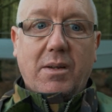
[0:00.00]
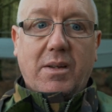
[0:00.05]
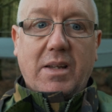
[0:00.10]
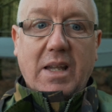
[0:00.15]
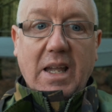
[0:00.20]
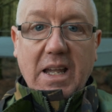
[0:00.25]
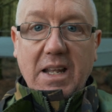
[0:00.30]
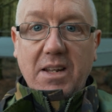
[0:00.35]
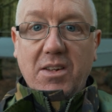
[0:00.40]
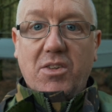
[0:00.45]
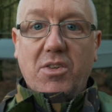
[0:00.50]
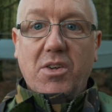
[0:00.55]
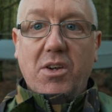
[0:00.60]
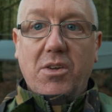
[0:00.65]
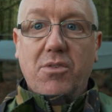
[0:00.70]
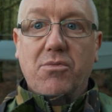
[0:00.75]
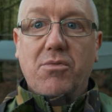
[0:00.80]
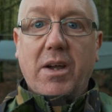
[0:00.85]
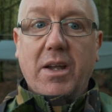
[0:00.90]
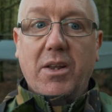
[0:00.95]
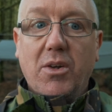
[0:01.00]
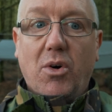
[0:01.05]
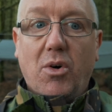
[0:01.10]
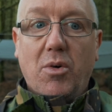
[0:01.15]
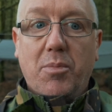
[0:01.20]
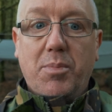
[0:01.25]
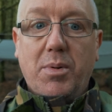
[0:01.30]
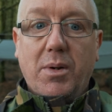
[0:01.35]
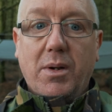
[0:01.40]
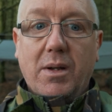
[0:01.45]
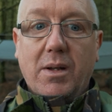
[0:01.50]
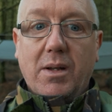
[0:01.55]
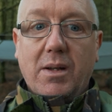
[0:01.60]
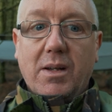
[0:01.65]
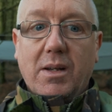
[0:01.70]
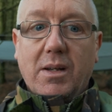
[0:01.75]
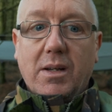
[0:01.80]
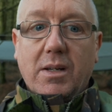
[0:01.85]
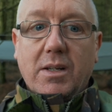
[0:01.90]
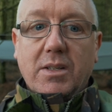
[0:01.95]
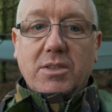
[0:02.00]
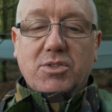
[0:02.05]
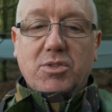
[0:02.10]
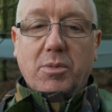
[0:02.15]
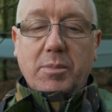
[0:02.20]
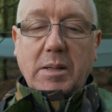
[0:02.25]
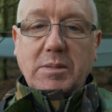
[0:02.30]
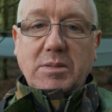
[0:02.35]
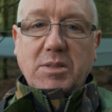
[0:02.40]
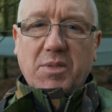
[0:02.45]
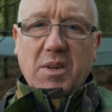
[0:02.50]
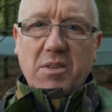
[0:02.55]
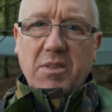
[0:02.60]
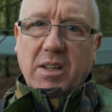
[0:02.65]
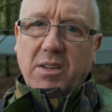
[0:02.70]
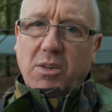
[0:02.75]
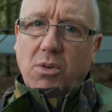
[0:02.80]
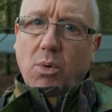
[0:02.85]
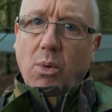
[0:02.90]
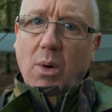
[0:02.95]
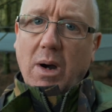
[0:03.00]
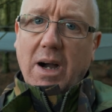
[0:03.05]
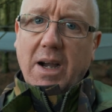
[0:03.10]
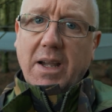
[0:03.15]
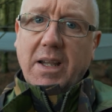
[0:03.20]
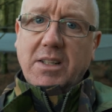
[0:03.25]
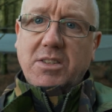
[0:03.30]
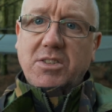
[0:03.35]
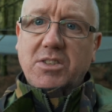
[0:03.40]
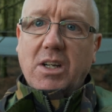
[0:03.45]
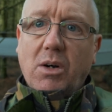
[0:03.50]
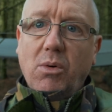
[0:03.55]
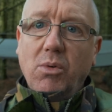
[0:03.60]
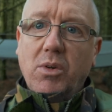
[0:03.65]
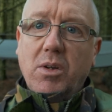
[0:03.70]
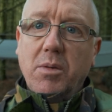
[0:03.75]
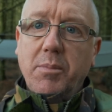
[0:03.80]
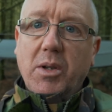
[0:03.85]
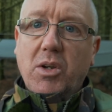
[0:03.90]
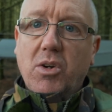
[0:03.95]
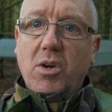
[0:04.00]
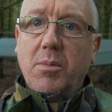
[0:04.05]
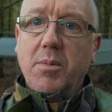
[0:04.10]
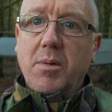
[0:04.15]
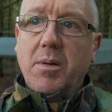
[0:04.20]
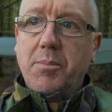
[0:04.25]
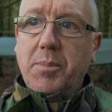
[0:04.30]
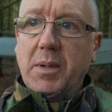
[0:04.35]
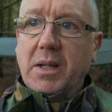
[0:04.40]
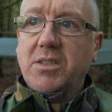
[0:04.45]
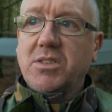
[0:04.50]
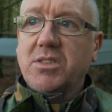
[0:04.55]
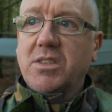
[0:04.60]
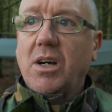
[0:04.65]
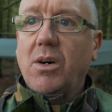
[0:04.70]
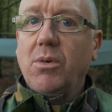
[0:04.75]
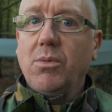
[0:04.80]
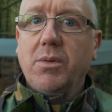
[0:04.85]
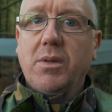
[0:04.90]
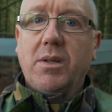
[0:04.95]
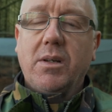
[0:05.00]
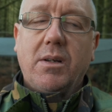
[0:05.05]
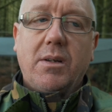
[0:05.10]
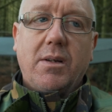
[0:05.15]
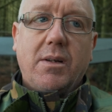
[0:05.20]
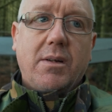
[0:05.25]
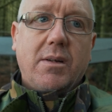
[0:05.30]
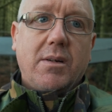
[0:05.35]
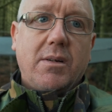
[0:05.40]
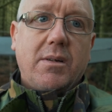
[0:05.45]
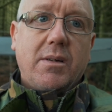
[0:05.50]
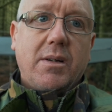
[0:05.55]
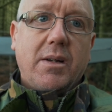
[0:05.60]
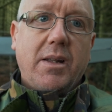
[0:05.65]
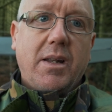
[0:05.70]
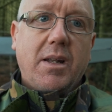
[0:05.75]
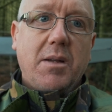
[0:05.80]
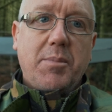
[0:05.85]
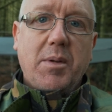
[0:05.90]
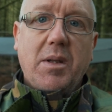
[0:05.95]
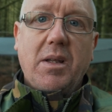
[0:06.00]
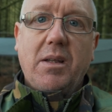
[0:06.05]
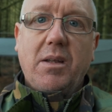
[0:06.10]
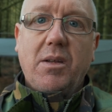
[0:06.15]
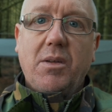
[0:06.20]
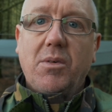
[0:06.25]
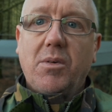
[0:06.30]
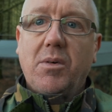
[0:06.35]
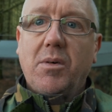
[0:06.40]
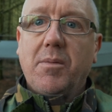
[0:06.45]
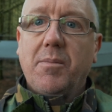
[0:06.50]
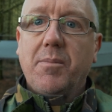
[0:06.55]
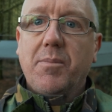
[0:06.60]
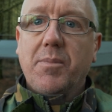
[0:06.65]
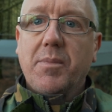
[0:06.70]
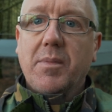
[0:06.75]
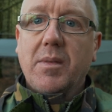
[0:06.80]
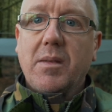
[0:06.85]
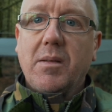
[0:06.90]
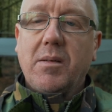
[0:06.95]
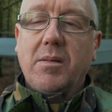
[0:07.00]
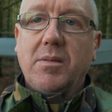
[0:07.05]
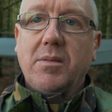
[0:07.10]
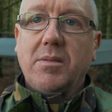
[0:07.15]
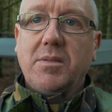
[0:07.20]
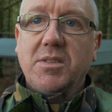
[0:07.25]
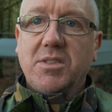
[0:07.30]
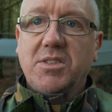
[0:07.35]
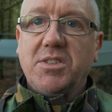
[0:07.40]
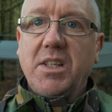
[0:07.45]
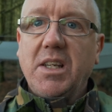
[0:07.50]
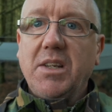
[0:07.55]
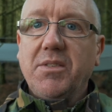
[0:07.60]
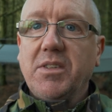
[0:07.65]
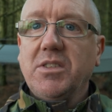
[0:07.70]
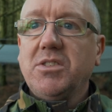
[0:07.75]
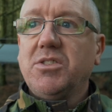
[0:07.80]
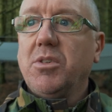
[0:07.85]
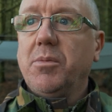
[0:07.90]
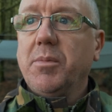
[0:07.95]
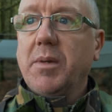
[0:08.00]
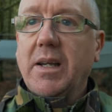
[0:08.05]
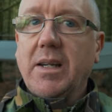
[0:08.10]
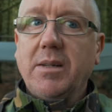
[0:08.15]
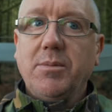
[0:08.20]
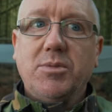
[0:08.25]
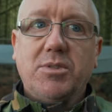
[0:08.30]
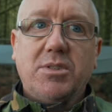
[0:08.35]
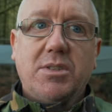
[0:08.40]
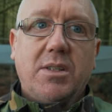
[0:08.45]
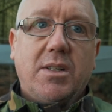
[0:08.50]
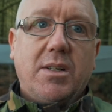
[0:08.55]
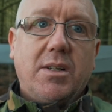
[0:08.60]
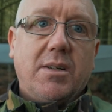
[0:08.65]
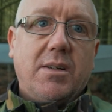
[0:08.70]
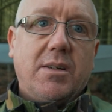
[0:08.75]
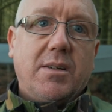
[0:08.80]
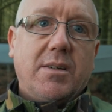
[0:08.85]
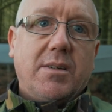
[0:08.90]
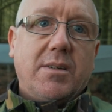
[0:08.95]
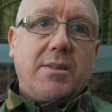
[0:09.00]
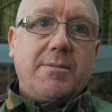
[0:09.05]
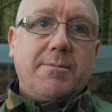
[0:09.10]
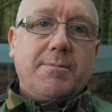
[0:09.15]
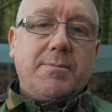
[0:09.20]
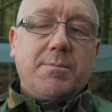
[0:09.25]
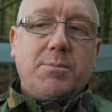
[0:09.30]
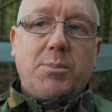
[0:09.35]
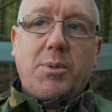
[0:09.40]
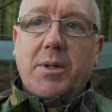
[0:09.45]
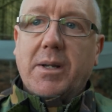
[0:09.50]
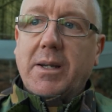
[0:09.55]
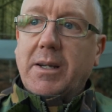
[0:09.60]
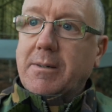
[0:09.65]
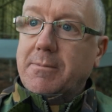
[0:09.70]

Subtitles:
gain turned right up, sometimes a very quiet sound can become a big sound, and it can be, you know, deceiving sometimes. But